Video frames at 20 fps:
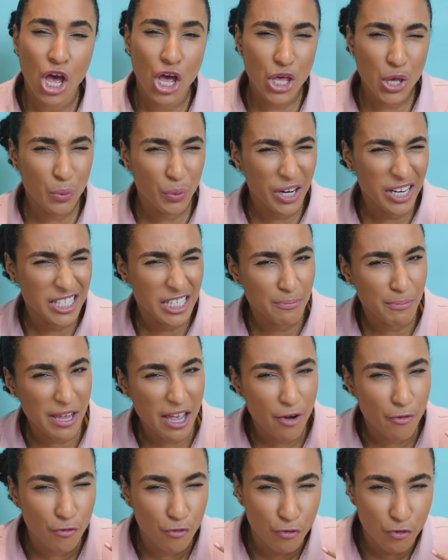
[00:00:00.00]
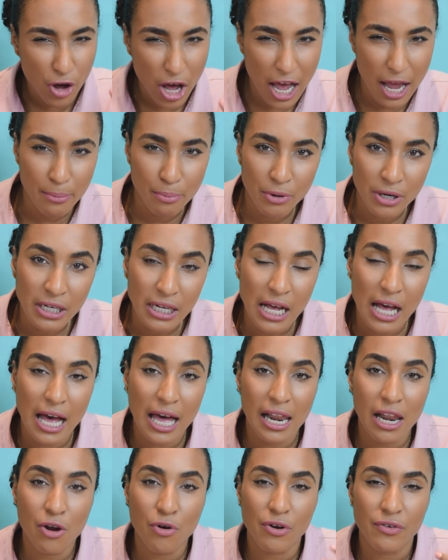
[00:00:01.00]
You want it to be a vibrant
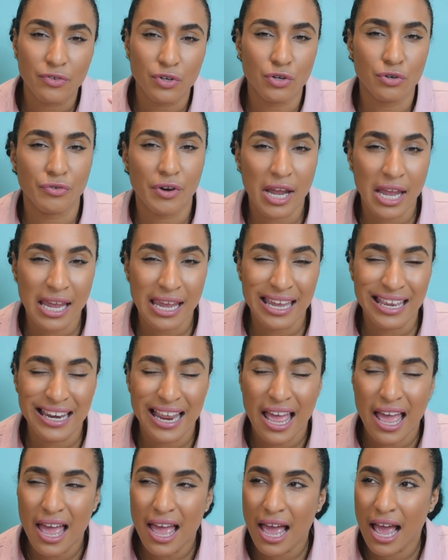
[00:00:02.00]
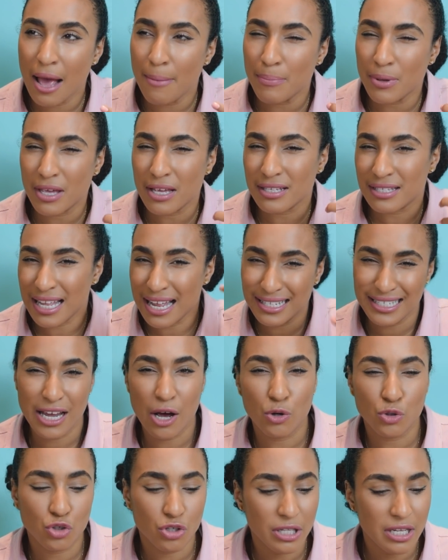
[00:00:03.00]
color of green, because that
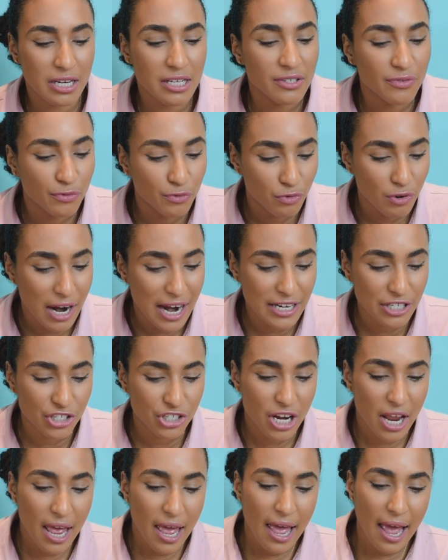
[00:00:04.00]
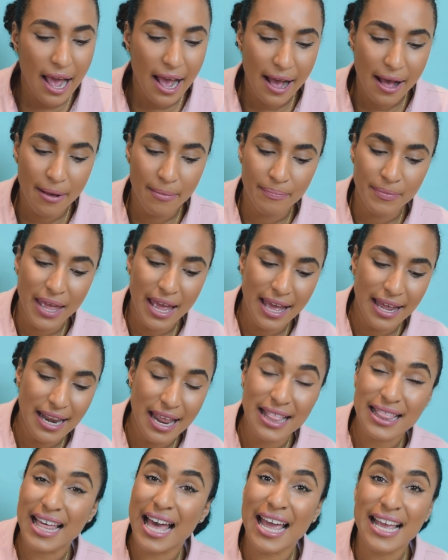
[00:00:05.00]
tells you that it's fresh, and
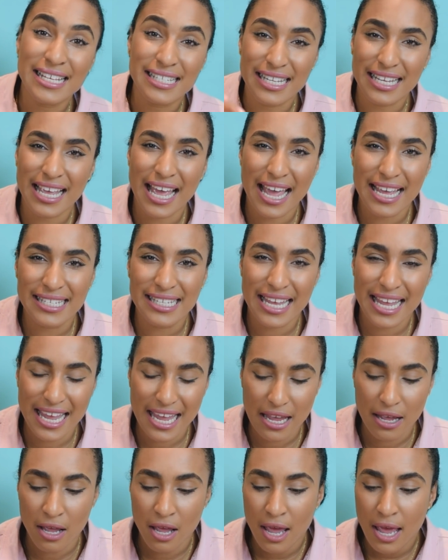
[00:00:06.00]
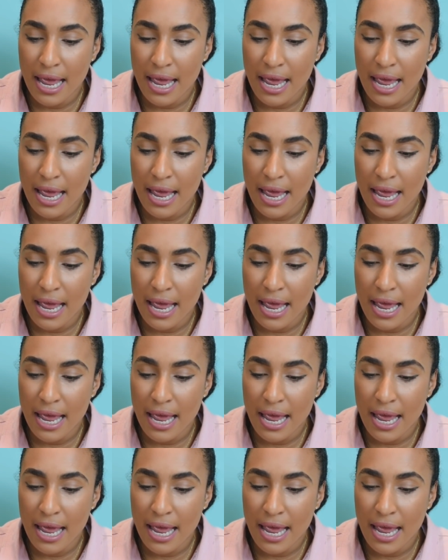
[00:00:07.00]
that is the case here.